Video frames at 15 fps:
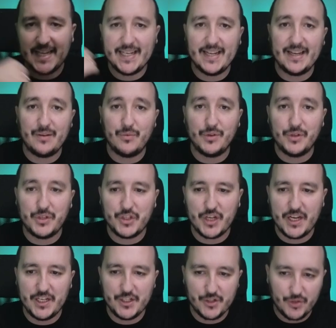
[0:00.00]
that I want to
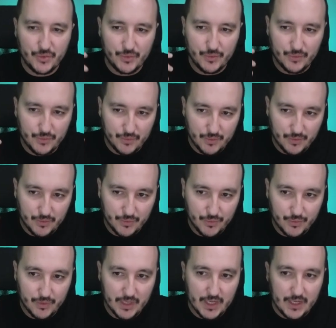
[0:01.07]
change the, the,
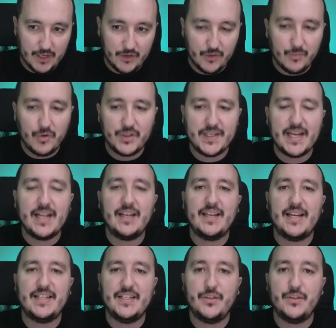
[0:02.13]
the, the model that is